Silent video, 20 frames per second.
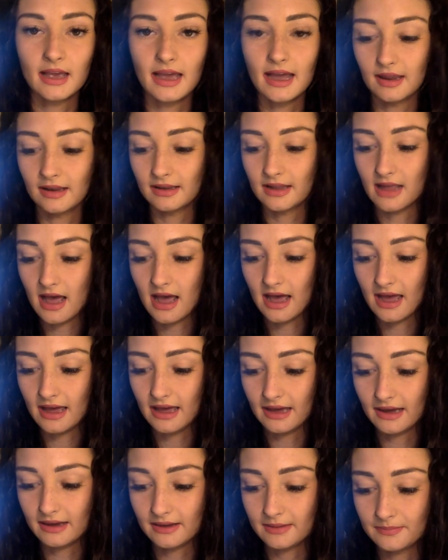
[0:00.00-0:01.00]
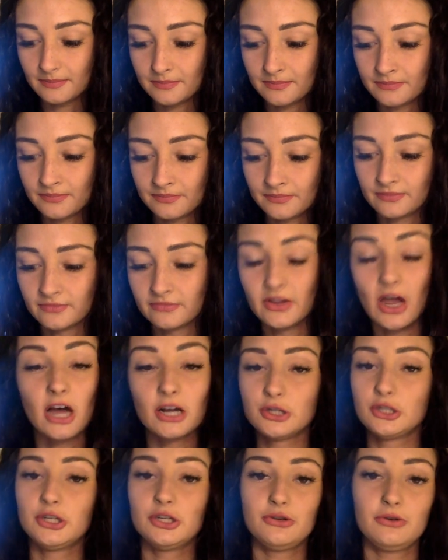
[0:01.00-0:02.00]
and like,
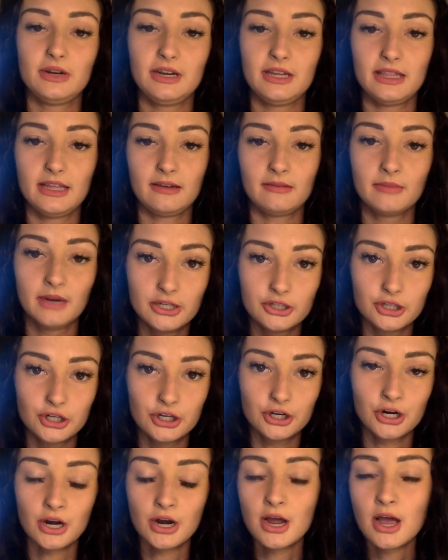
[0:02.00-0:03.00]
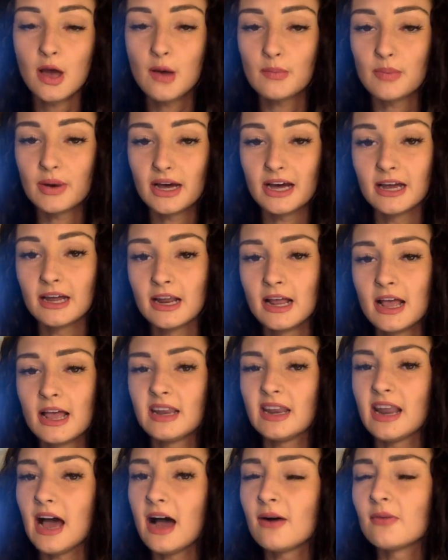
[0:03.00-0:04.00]
not to do anything major. But
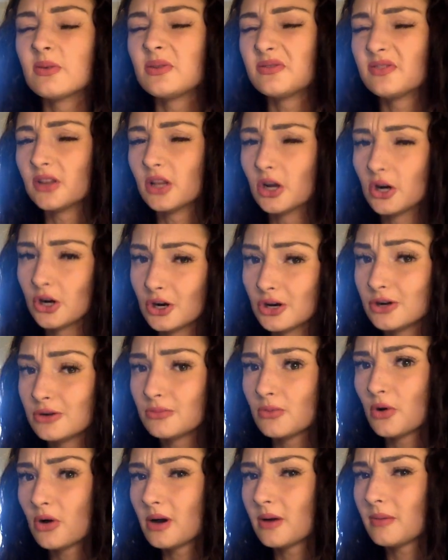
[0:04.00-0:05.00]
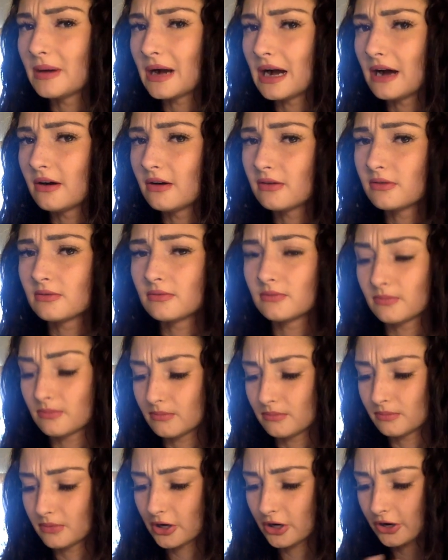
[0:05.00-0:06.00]
now we've learned more about
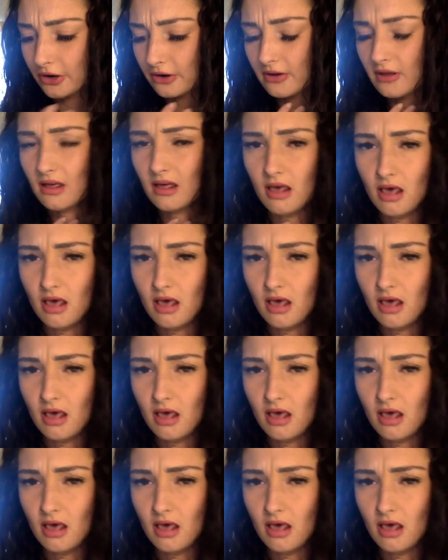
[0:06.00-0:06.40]
Mercury